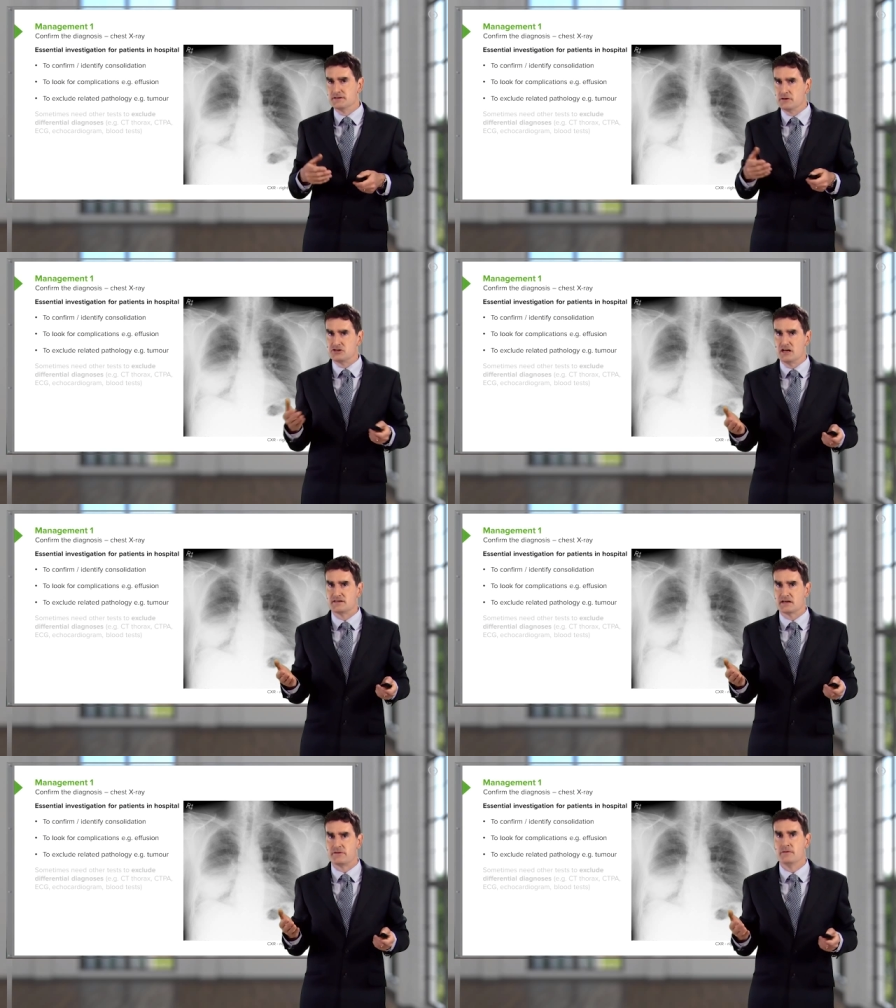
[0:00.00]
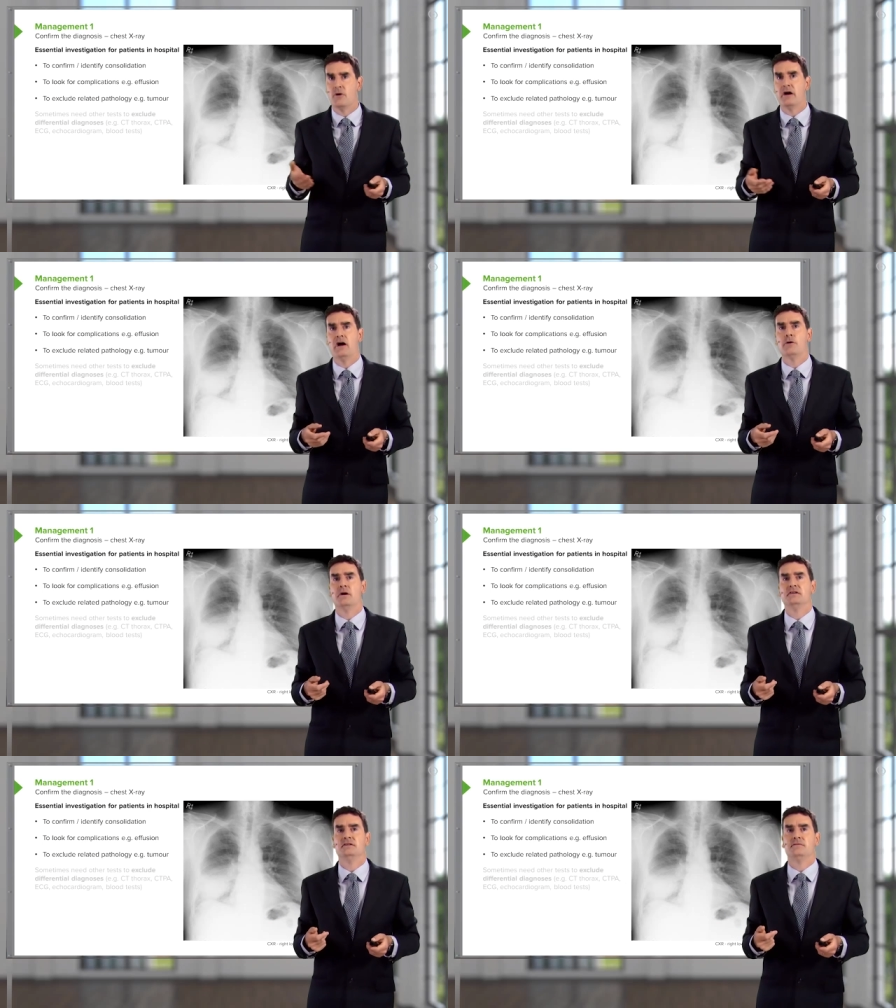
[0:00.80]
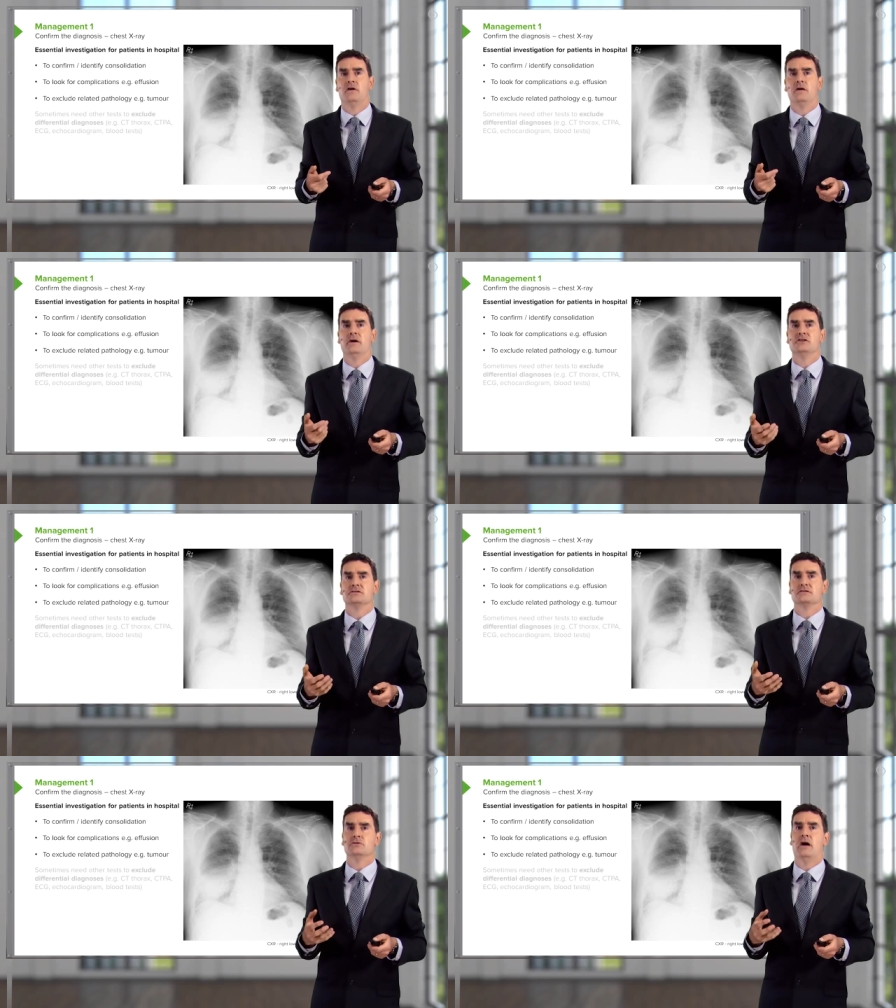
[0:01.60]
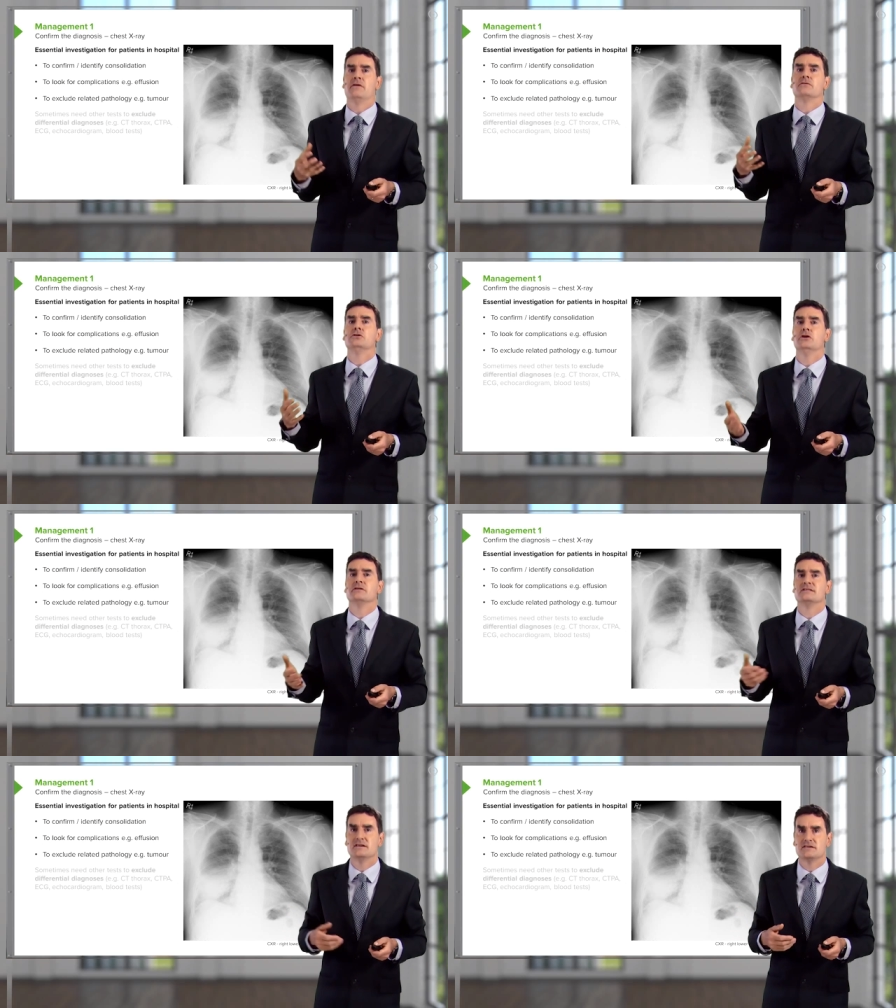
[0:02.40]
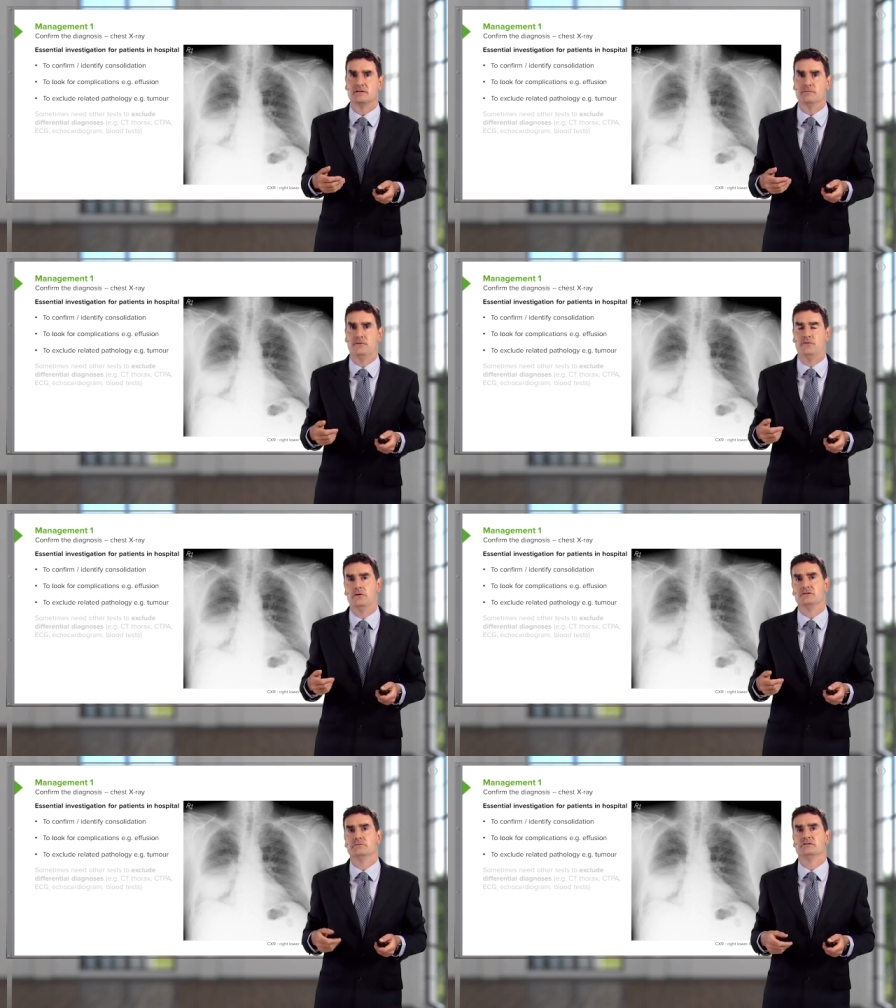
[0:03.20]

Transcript: So a chest x-ray might help identify patients who have coexistent pathology,